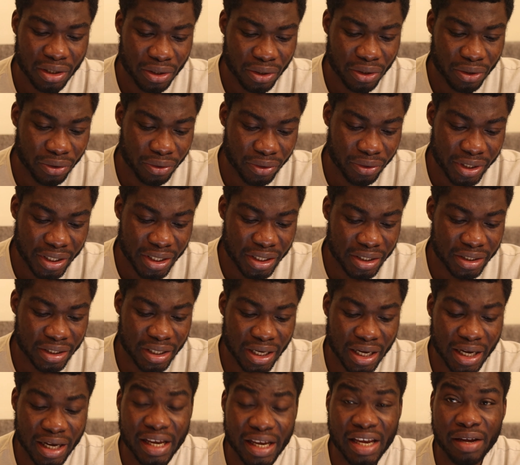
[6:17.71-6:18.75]
All these
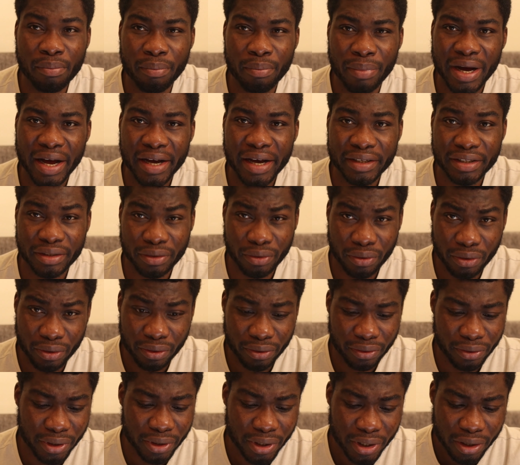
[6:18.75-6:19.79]
are impacts
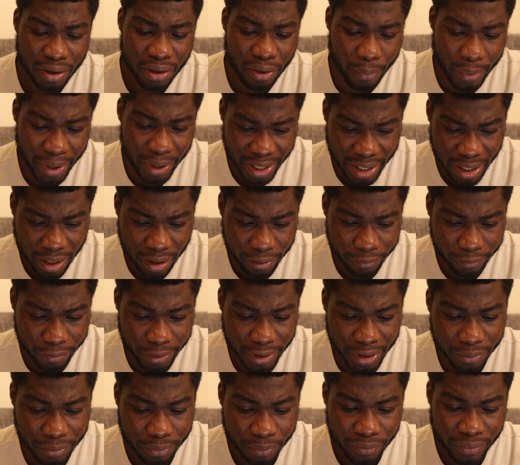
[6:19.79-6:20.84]
on
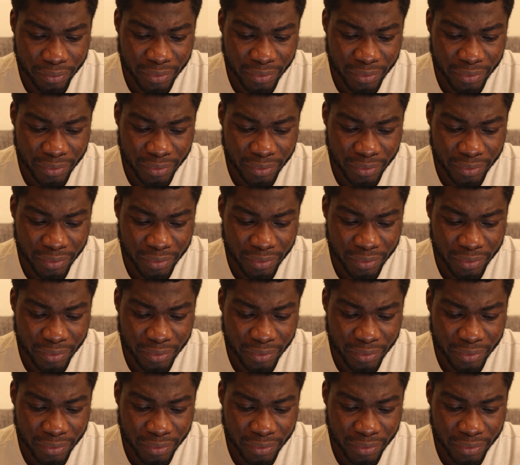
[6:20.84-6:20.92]
recovery.